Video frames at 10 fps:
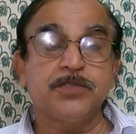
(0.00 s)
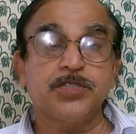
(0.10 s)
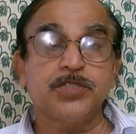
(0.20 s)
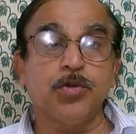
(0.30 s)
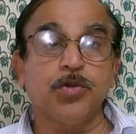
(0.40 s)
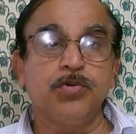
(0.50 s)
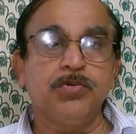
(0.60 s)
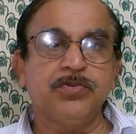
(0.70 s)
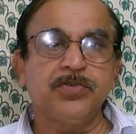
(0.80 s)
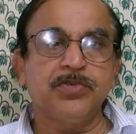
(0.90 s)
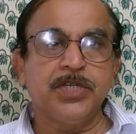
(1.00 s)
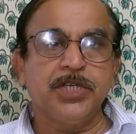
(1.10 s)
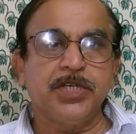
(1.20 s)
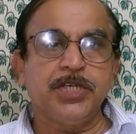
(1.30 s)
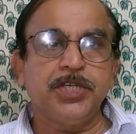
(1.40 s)
So,
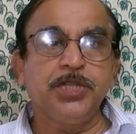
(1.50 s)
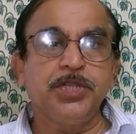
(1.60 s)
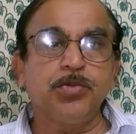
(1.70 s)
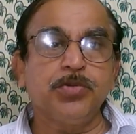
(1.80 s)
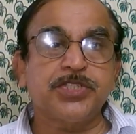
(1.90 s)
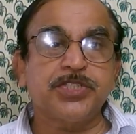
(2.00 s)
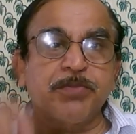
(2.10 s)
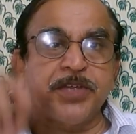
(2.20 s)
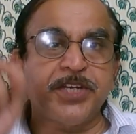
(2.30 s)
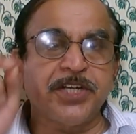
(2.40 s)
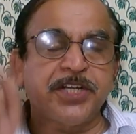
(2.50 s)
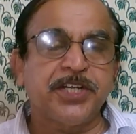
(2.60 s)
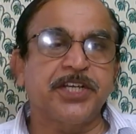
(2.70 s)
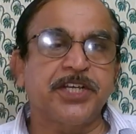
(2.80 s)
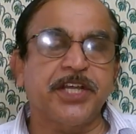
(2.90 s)
Hinduism getting
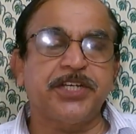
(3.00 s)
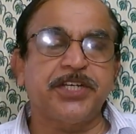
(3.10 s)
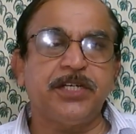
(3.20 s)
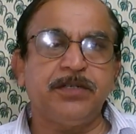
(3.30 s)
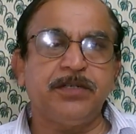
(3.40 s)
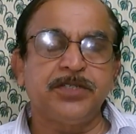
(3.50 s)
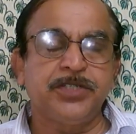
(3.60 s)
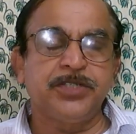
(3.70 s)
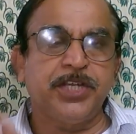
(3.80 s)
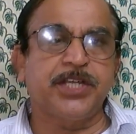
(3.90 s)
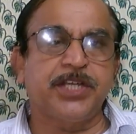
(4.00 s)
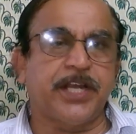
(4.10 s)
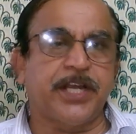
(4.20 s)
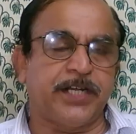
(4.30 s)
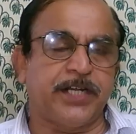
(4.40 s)
denigrated,
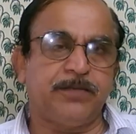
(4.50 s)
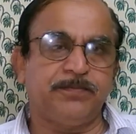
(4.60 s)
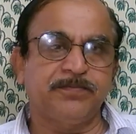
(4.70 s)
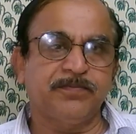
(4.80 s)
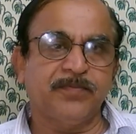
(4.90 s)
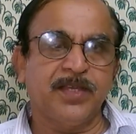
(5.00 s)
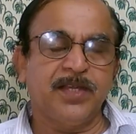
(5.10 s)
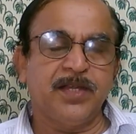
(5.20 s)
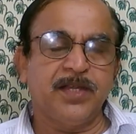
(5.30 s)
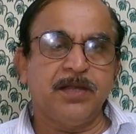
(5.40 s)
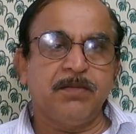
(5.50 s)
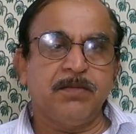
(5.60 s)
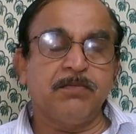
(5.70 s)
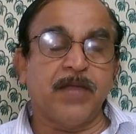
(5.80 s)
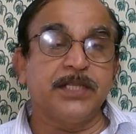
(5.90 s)
degraded
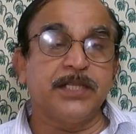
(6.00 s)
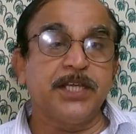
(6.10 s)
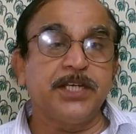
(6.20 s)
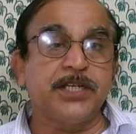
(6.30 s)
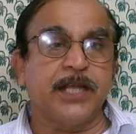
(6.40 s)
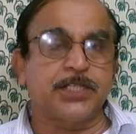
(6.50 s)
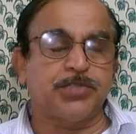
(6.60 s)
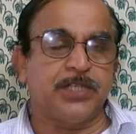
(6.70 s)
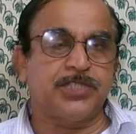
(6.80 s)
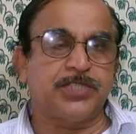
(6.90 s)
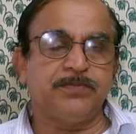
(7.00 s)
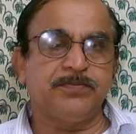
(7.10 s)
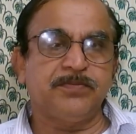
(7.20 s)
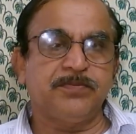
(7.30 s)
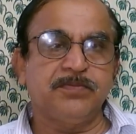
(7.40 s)
by the intellectuals,
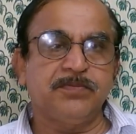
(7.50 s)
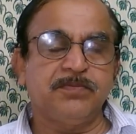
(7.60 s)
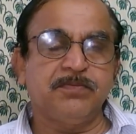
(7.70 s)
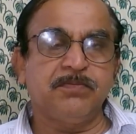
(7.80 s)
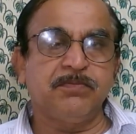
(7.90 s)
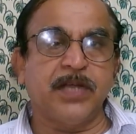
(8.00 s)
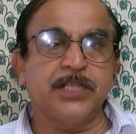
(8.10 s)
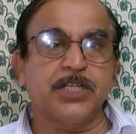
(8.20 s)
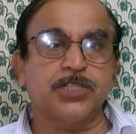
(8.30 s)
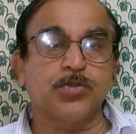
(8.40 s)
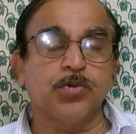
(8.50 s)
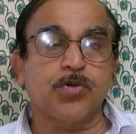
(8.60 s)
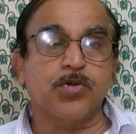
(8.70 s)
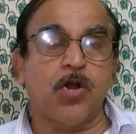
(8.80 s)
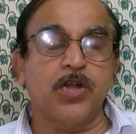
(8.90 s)
by the
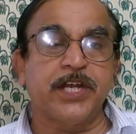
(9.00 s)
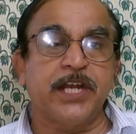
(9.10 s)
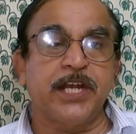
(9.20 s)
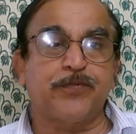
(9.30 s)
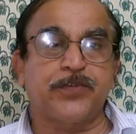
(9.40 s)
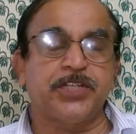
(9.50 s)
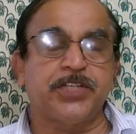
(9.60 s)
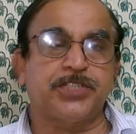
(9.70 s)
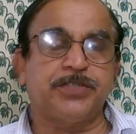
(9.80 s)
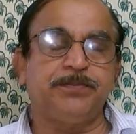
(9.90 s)
so-called leftist,